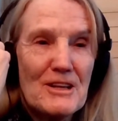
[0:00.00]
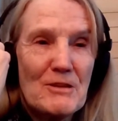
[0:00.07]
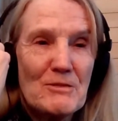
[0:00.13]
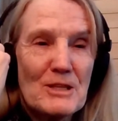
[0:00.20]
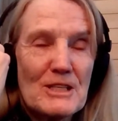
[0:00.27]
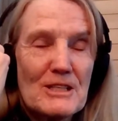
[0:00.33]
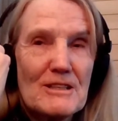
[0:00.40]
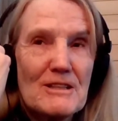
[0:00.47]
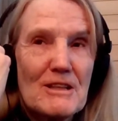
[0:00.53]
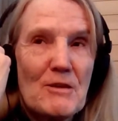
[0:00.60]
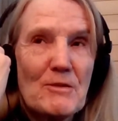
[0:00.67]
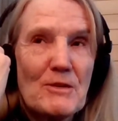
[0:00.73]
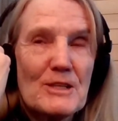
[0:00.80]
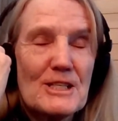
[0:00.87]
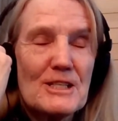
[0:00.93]

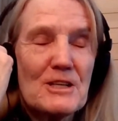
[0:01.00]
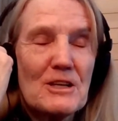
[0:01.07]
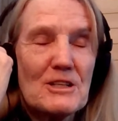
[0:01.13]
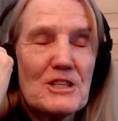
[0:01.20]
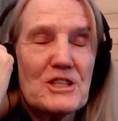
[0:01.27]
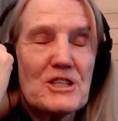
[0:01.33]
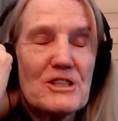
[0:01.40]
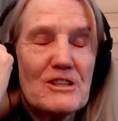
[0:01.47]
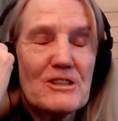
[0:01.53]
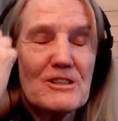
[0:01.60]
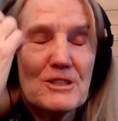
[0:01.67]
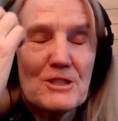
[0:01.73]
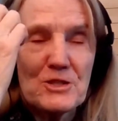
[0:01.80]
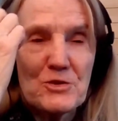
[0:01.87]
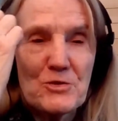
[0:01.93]
They were such
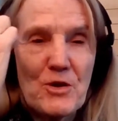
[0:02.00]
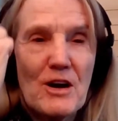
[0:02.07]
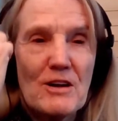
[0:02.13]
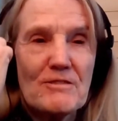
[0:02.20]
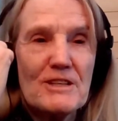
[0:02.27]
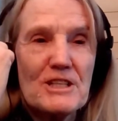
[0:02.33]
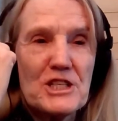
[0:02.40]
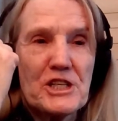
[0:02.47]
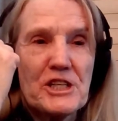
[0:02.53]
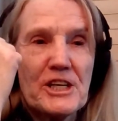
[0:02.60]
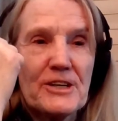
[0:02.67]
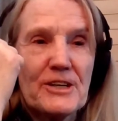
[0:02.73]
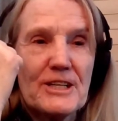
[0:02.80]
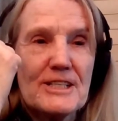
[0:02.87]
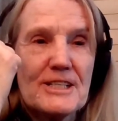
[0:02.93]
strong
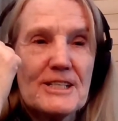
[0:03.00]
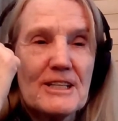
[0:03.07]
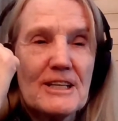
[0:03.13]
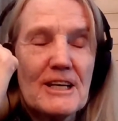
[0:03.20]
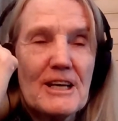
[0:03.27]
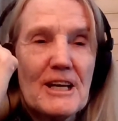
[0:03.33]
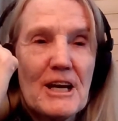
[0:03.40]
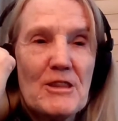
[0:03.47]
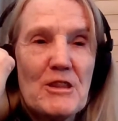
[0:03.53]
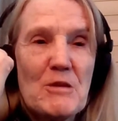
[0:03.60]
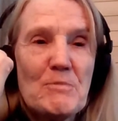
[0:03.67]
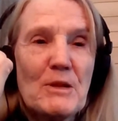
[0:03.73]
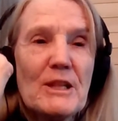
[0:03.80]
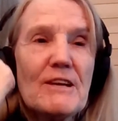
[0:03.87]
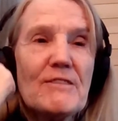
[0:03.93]
visionaries, and they
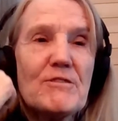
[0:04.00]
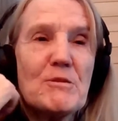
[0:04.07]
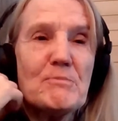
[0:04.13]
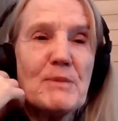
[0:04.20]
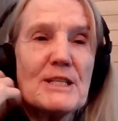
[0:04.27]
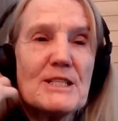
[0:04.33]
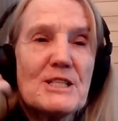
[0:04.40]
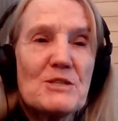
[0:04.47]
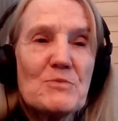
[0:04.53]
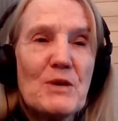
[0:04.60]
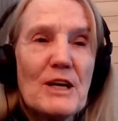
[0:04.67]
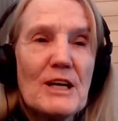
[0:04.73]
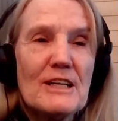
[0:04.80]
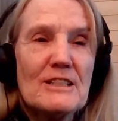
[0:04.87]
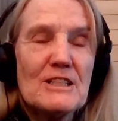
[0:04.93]
believed the best
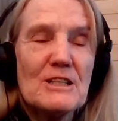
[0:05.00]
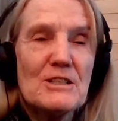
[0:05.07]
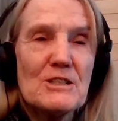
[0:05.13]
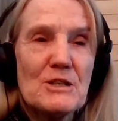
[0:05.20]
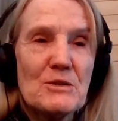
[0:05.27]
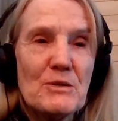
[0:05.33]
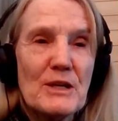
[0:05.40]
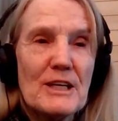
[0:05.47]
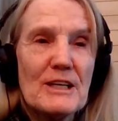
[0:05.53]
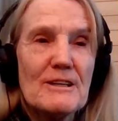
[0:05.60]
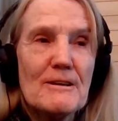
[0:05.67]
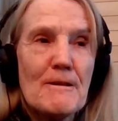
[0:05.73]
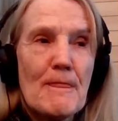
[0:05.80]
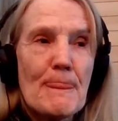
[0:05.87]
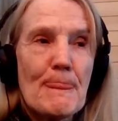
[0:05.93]
way to do it